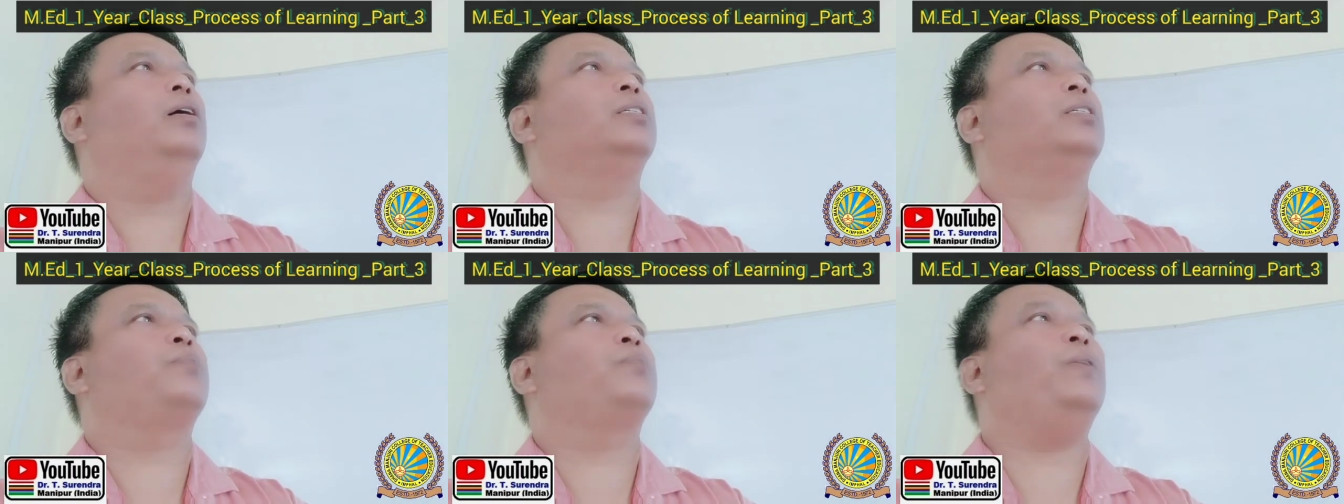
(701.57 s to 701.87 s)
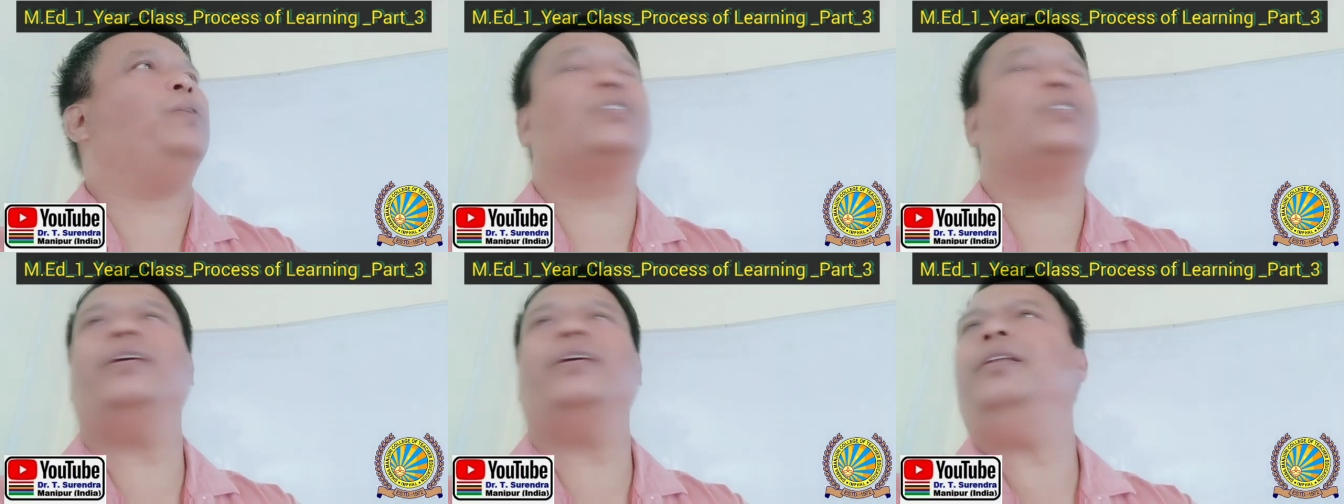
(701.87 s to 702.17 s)

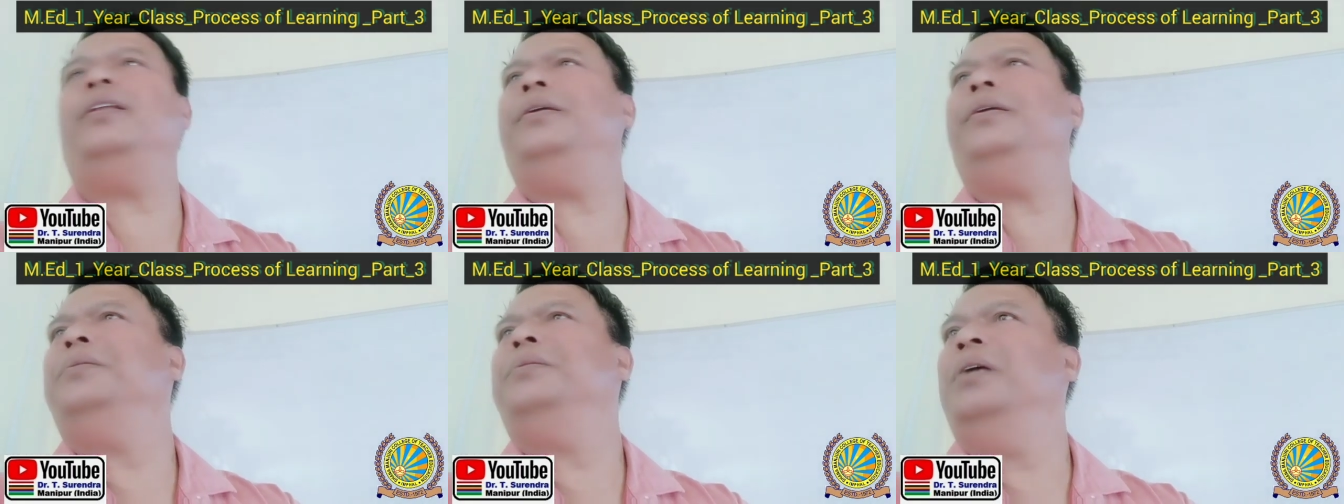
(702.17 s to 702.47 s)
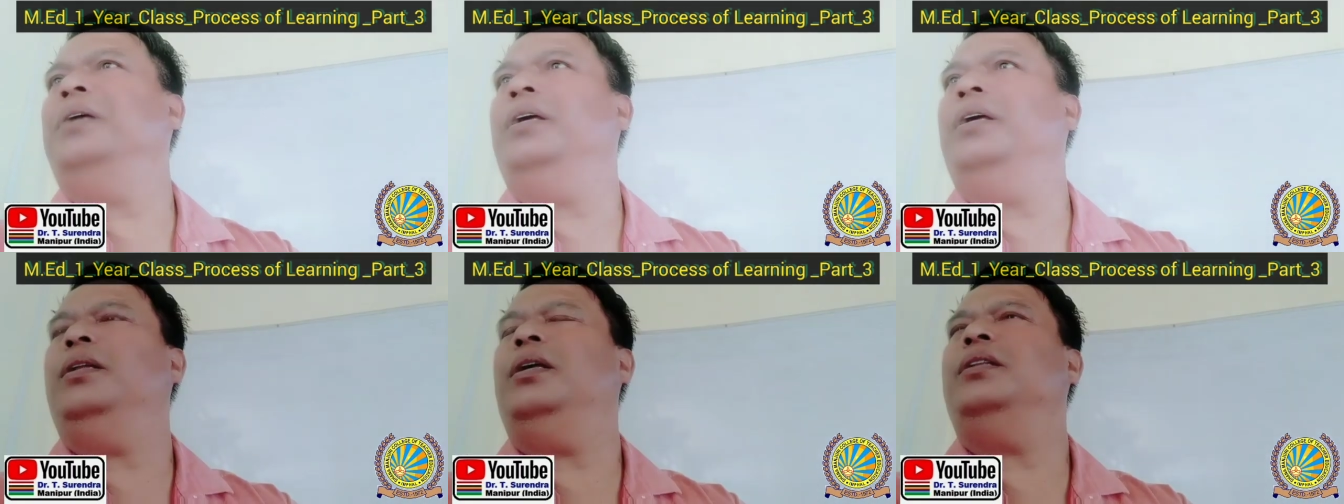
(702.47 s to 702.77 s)
especially
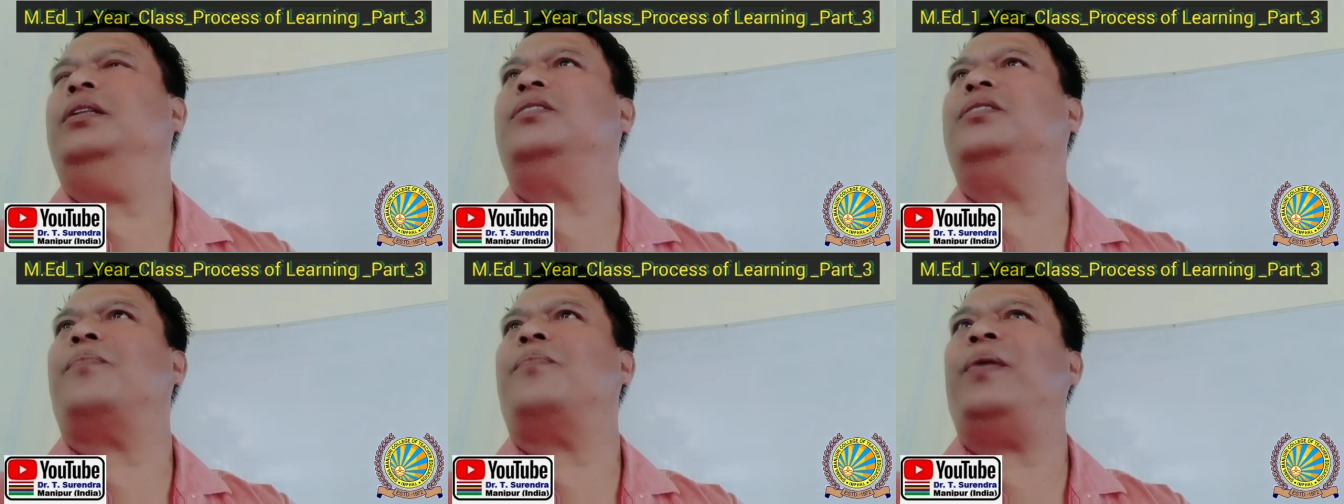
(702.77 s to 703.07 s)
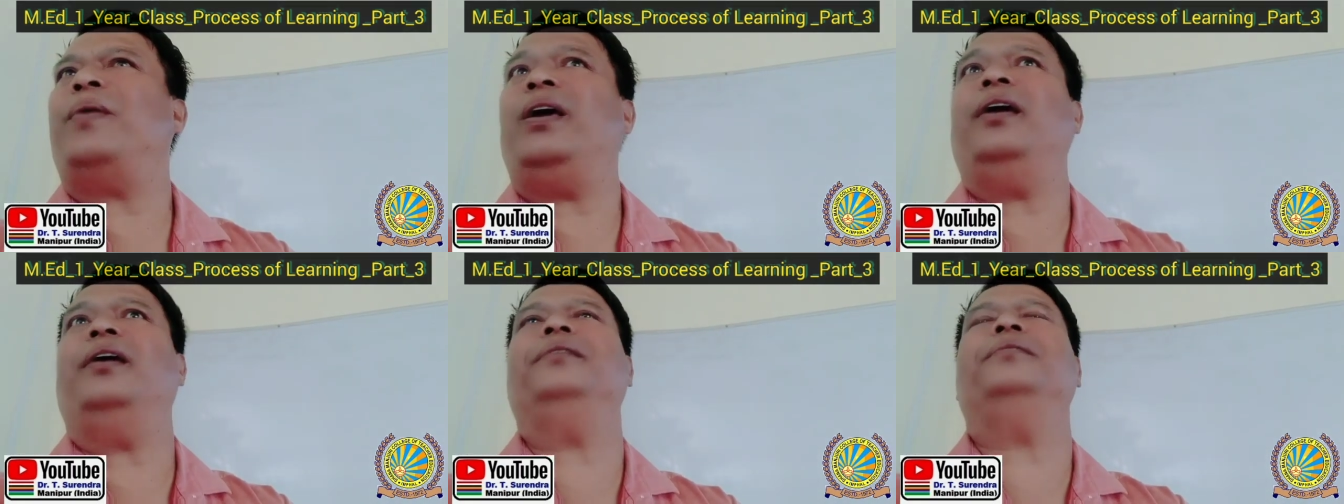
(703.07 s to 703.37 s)
in
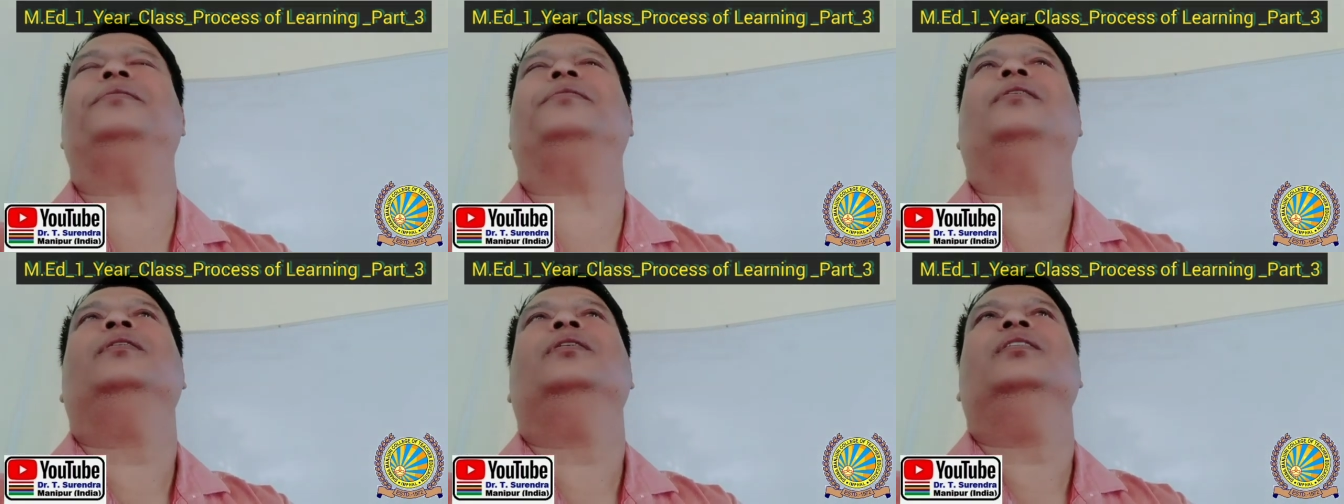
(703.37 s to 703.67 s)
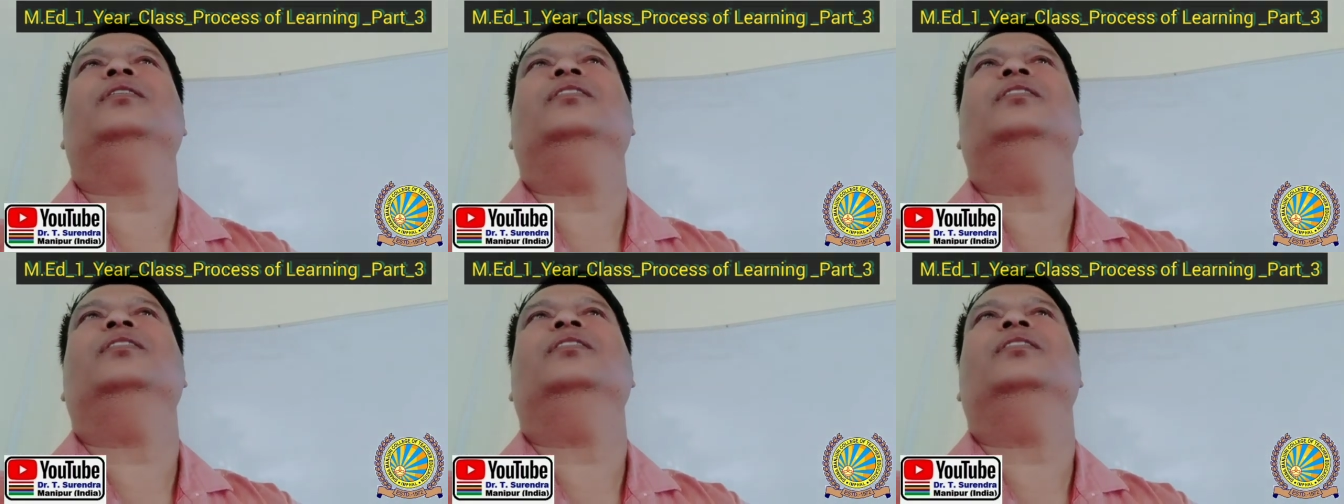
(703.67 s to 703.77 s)
Japan.